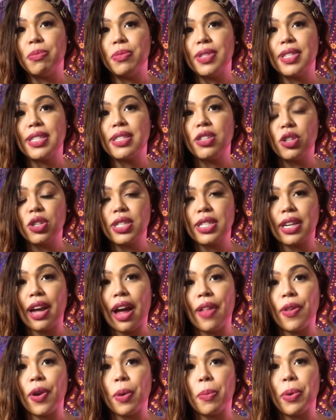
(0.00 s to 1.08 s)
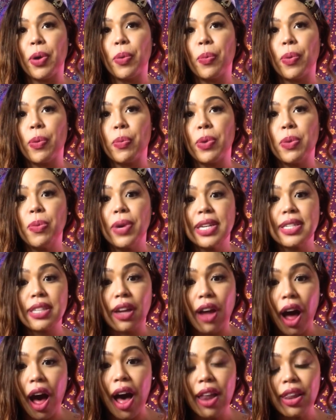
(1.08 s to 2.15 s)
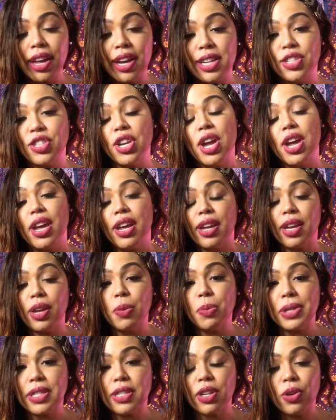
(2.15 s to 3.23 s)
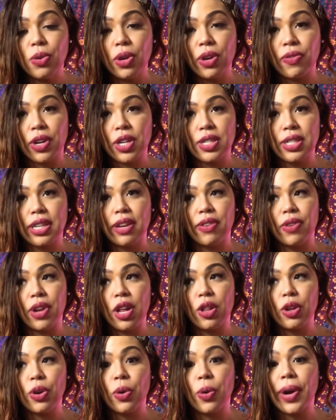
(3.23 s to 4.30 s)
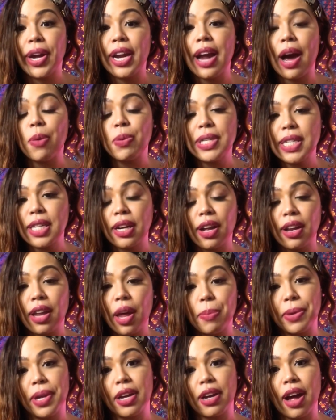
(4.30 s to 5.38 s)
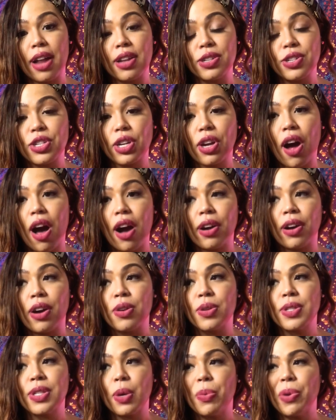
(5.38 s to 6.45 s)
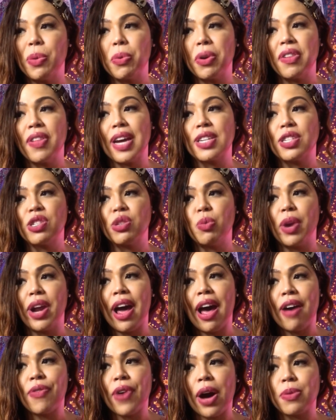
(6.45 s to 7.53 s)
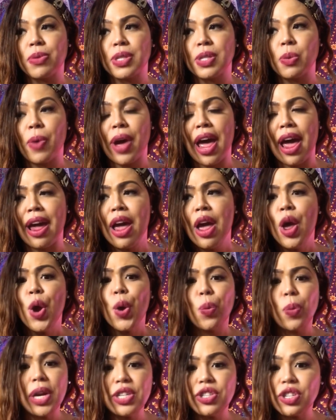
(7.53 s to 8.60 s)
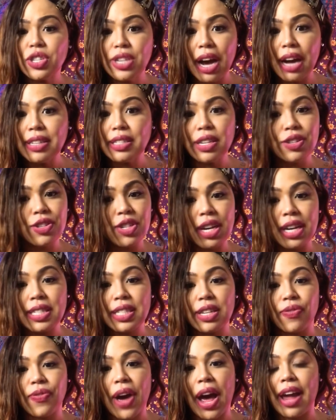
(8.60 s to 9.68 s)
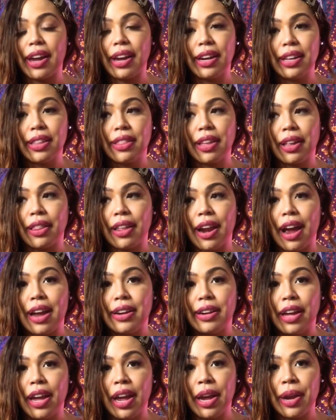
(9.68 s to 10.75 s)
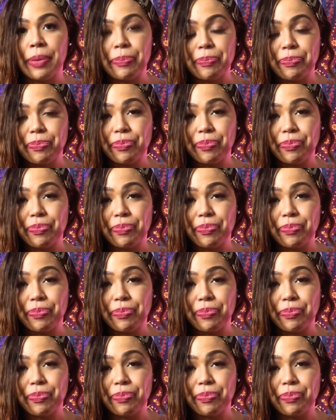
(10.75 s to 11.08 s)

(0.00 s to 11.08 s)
still together. But when we went to college, he went to University of Illinois and I went to Columbia College, Chicago. So we were like 2.5 hours away, which doesn't justify anything that I did.